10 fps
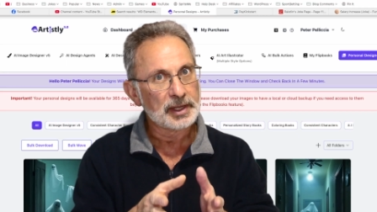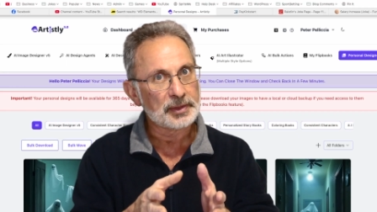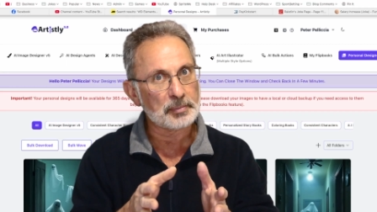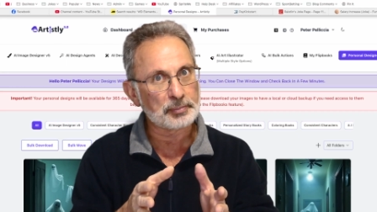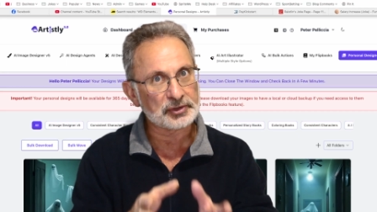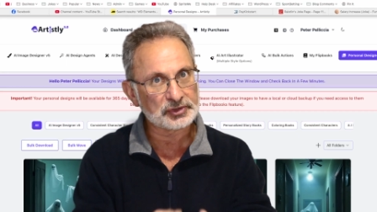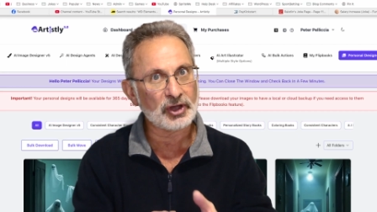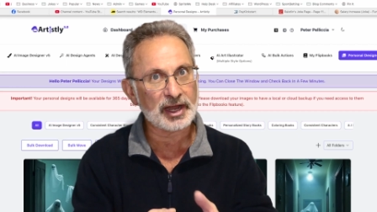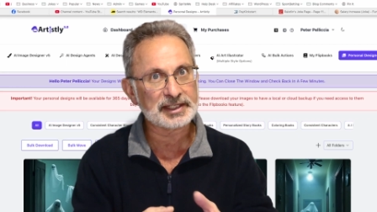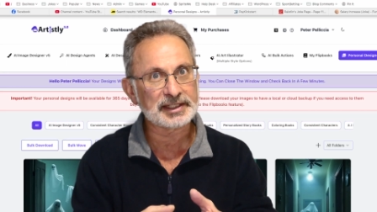the
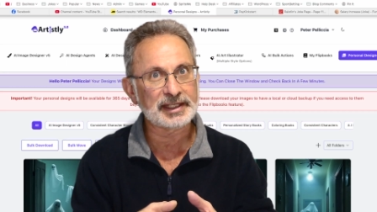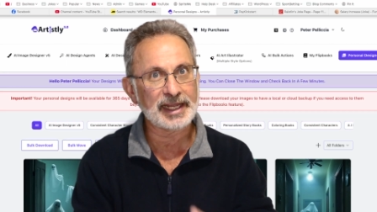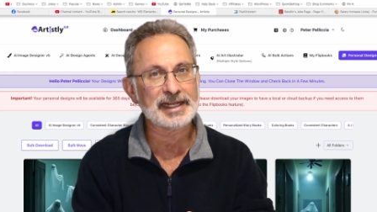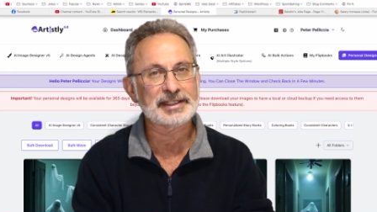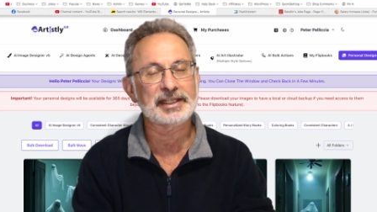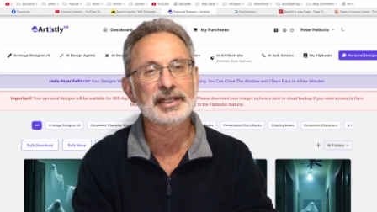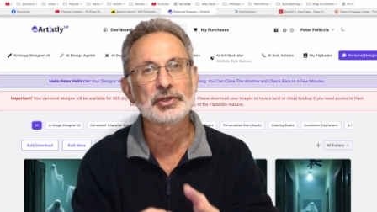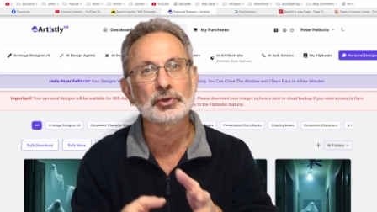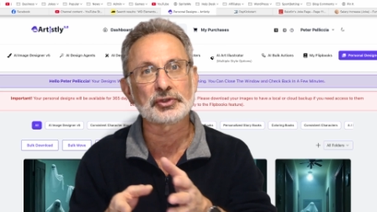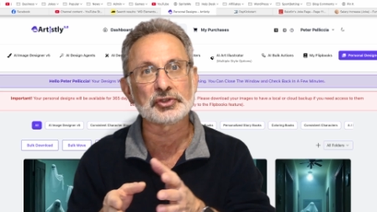precise text in
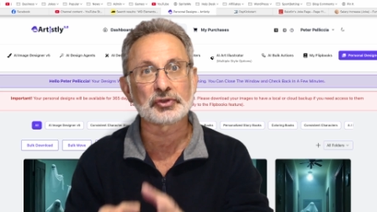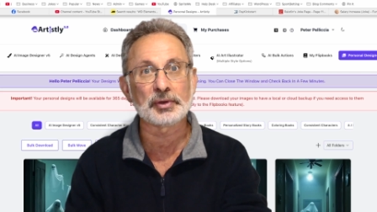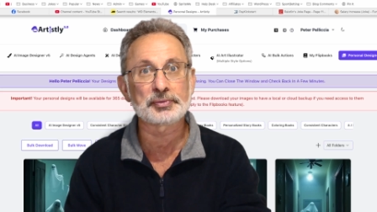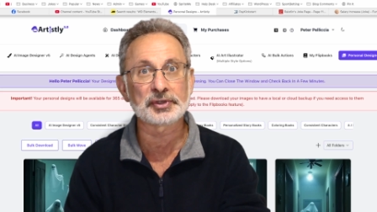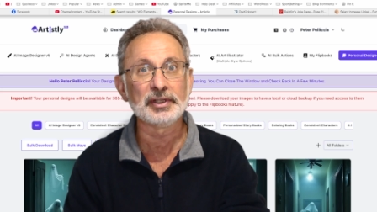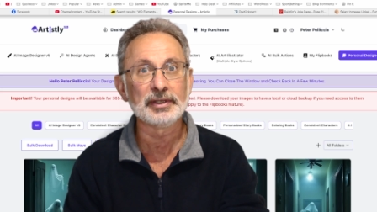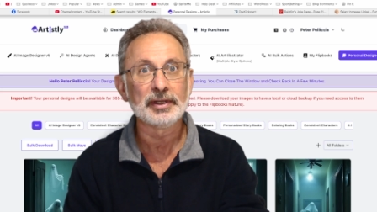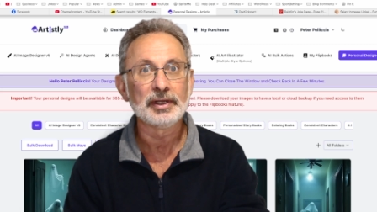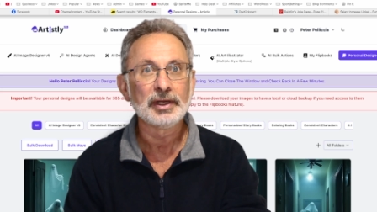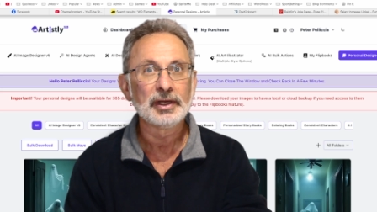your description,
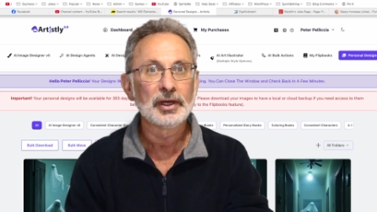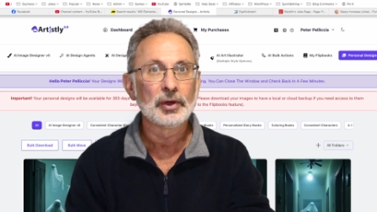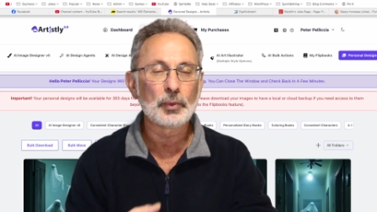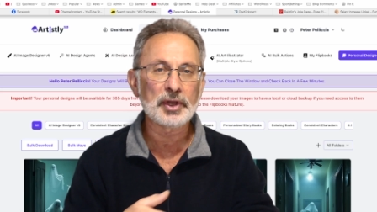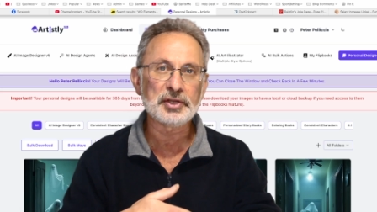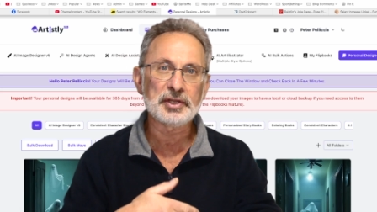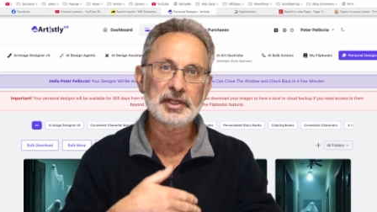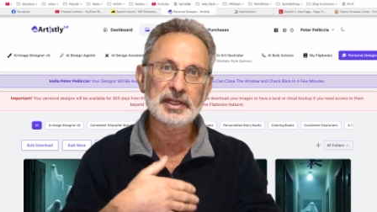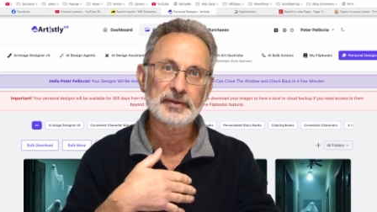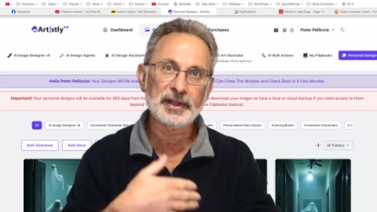when
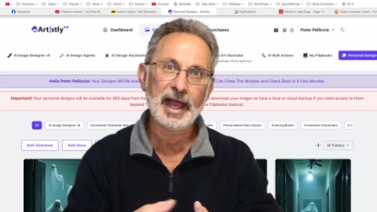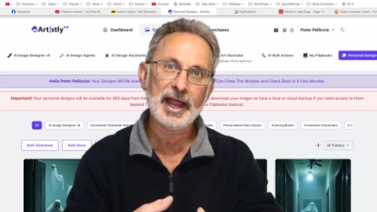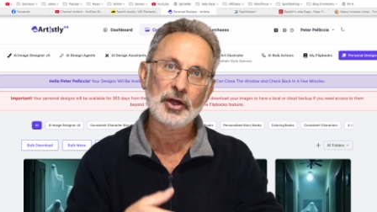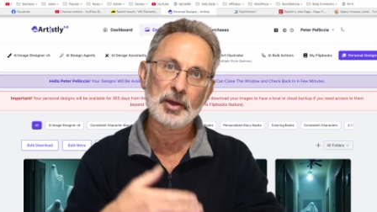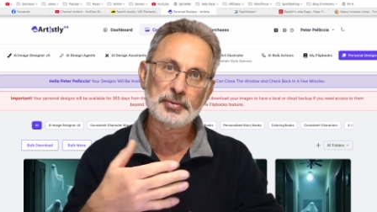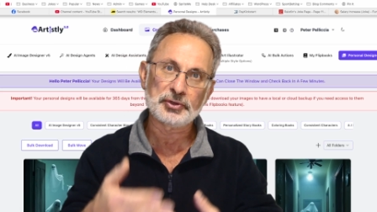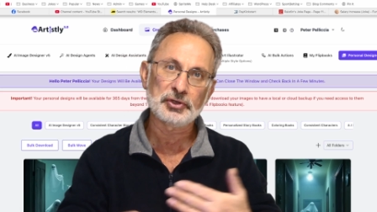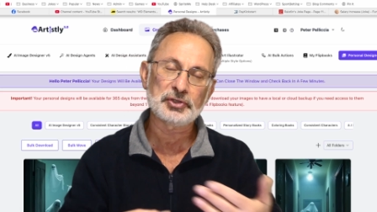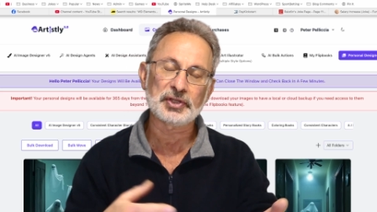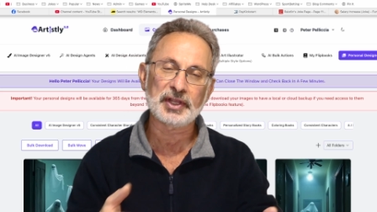the AI
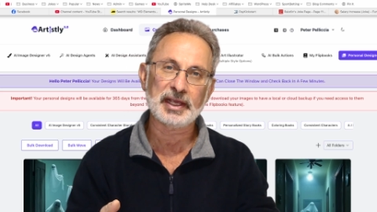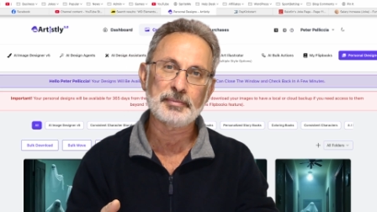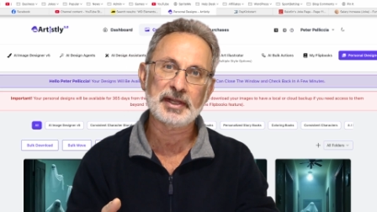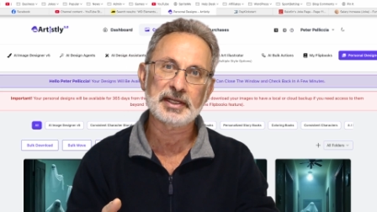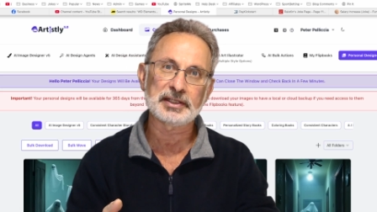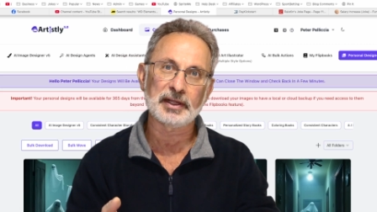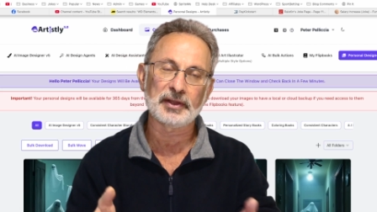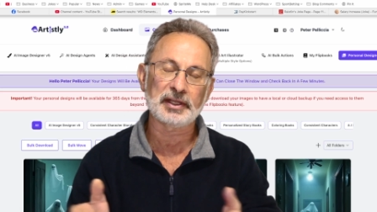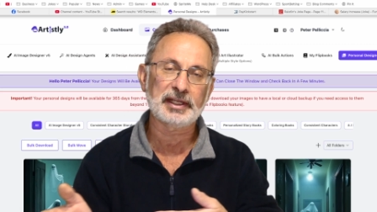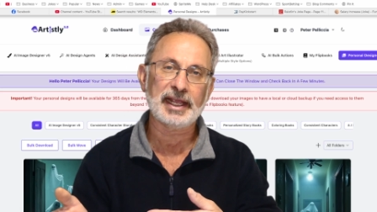produces the image,
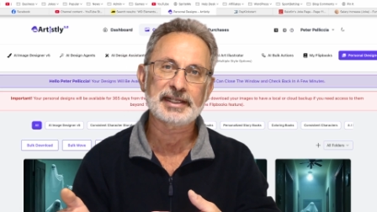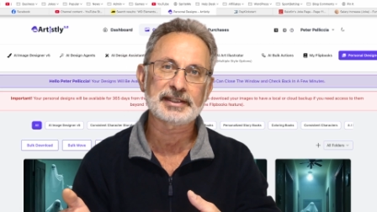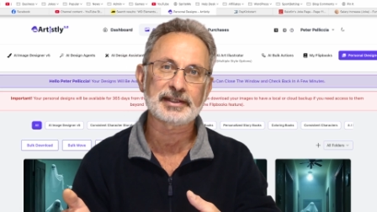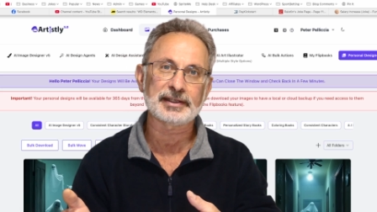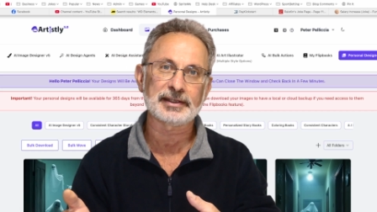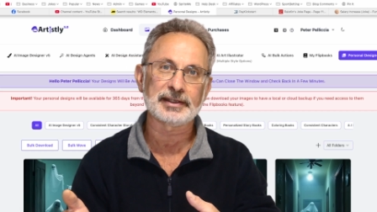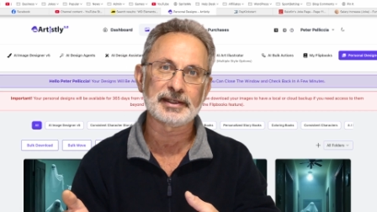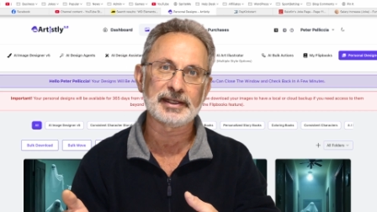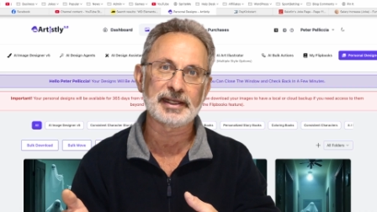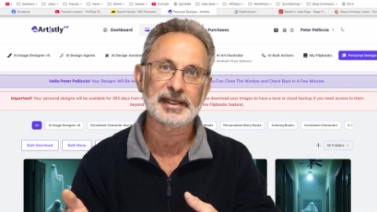the text
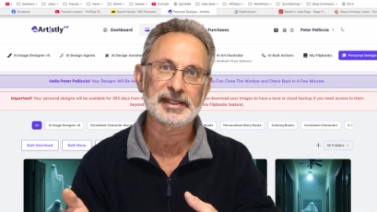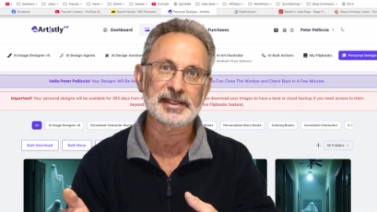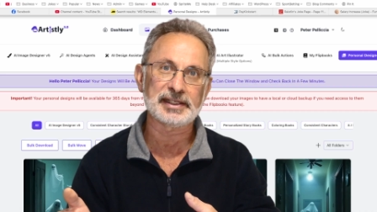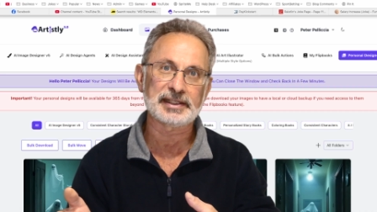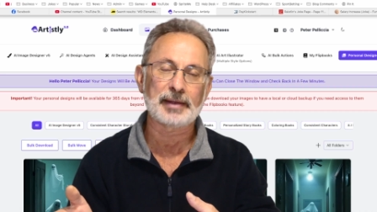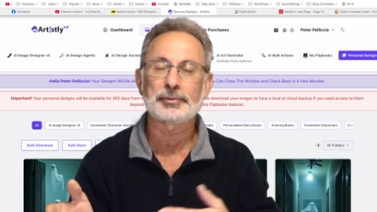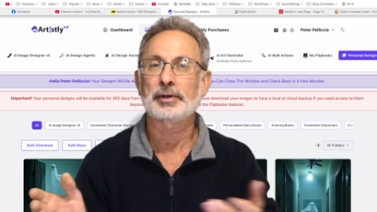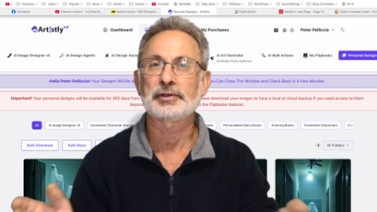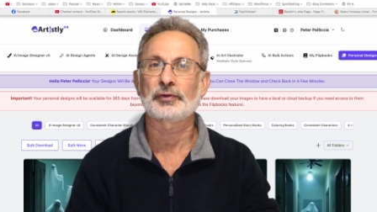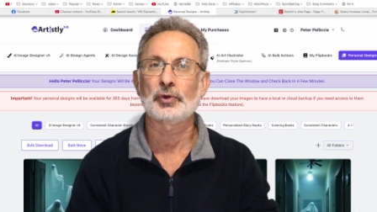is
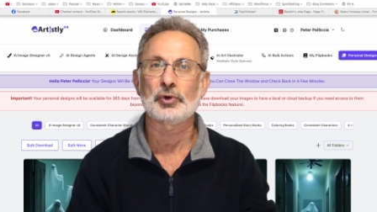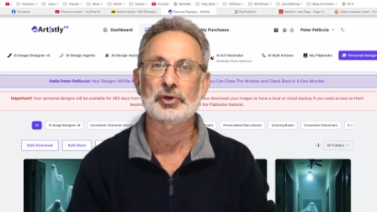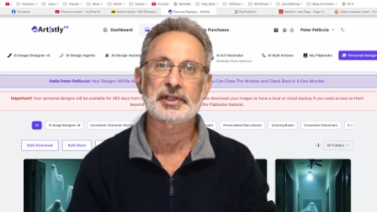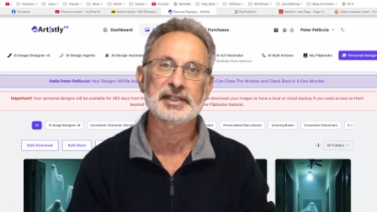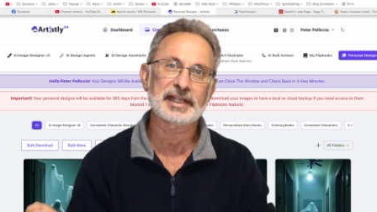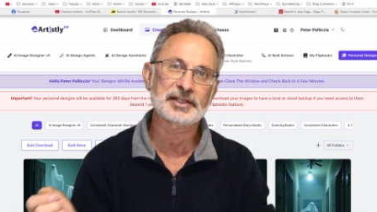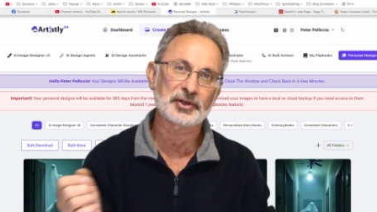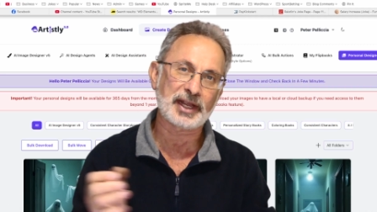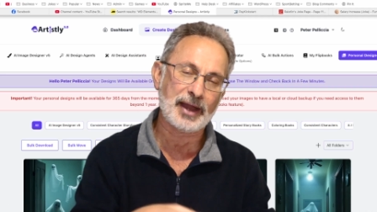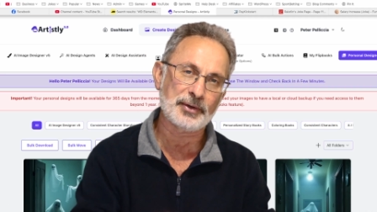sometimes flawed. There's extra
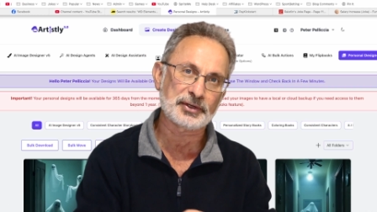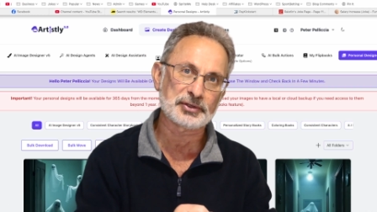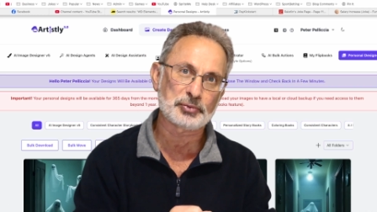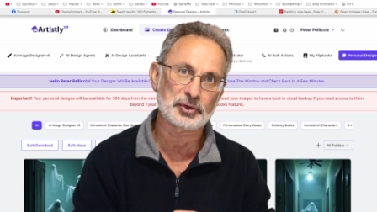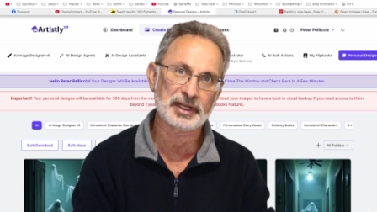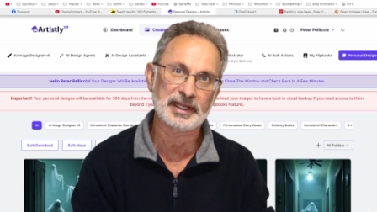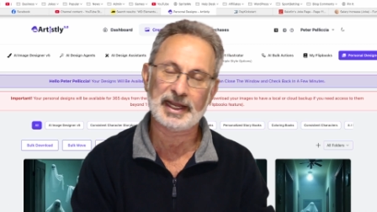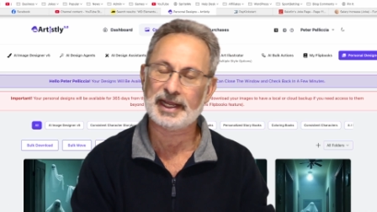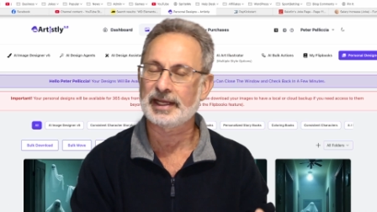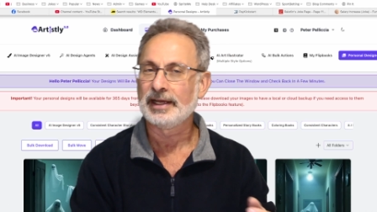characters put in
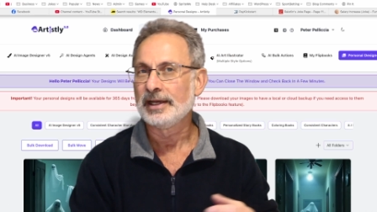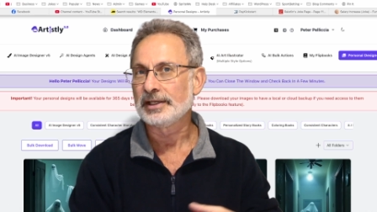there.